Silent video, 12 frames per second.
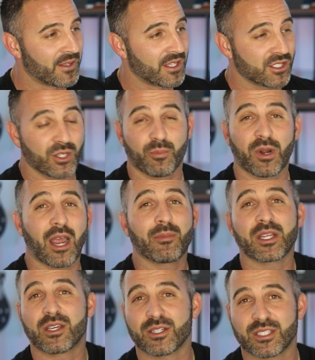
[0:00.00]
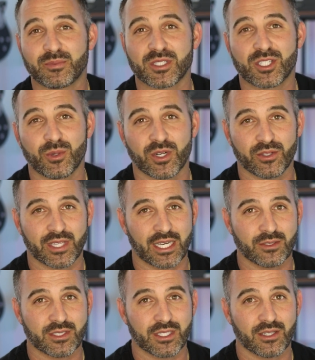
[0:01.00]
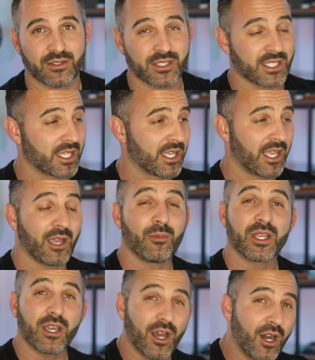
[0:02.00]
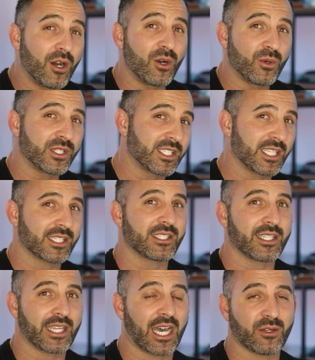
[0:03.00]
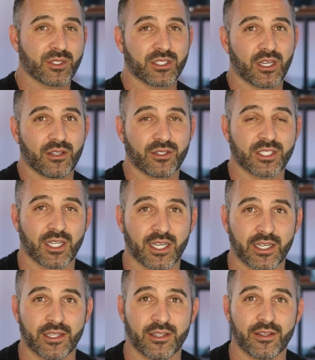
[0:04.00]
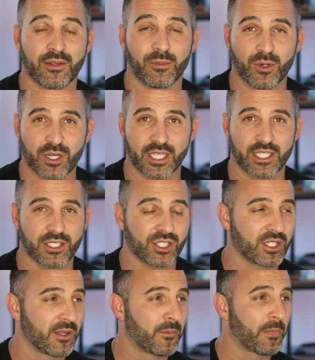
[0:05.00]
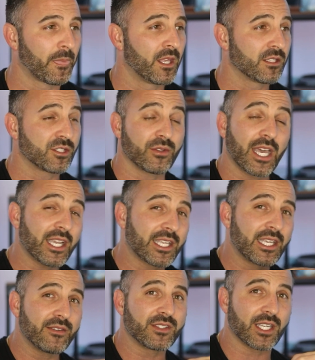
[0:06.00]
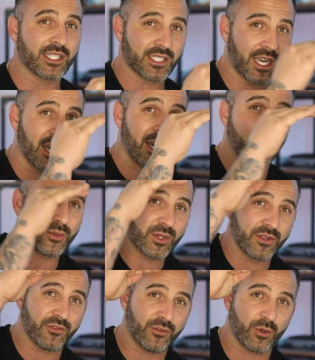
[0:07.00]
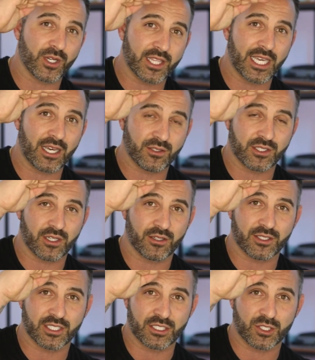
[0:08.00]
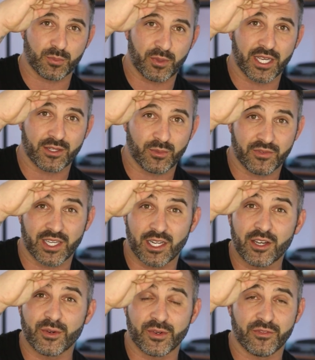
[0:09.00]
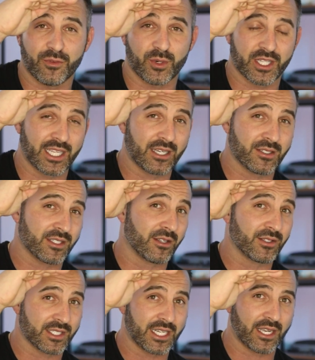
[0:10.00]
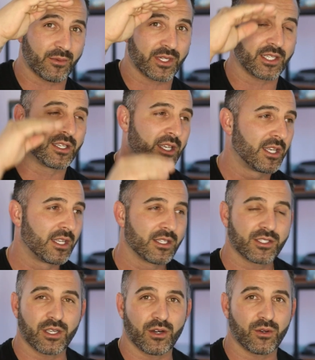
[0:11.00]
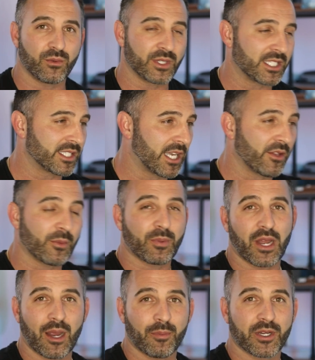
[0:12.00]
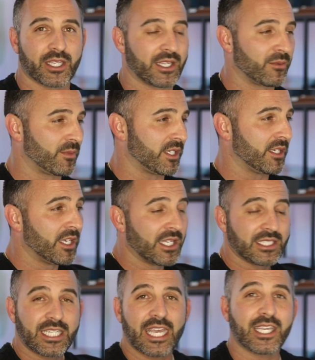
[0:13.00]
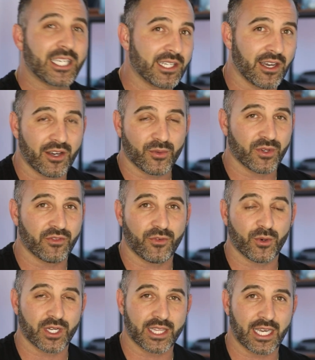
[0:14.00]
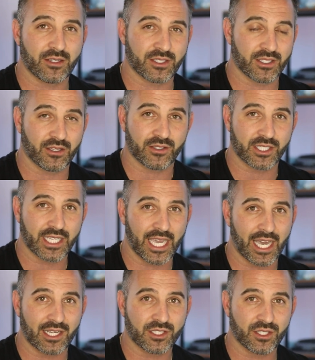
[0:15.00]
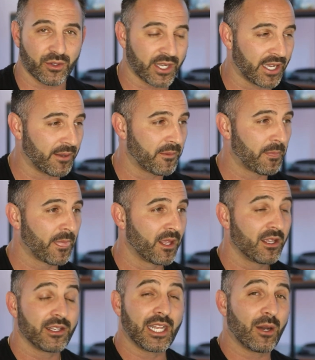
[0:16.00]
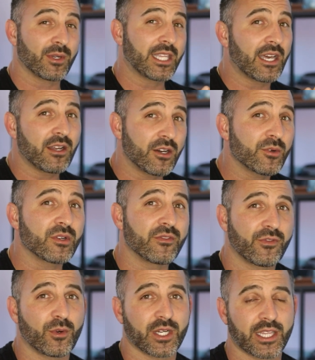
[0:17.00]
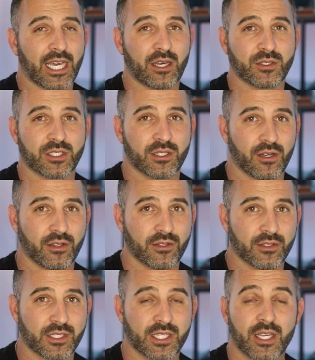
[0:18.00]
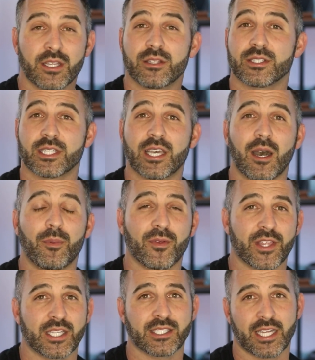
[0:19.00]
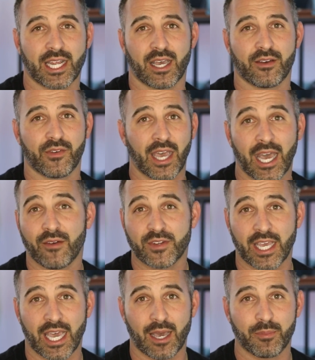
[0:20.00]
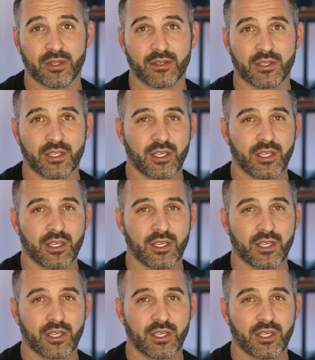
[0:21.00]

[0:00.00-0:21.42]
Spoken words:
So property goes up to $200,000, and we owe $60,000 on the mortgage. So that gives us $140,000 in spread. We've got $140,000 in equity. So we sell the property and we take in $140,000 cash. Okay. Now with that $140,000, there's a couple things that have to happen.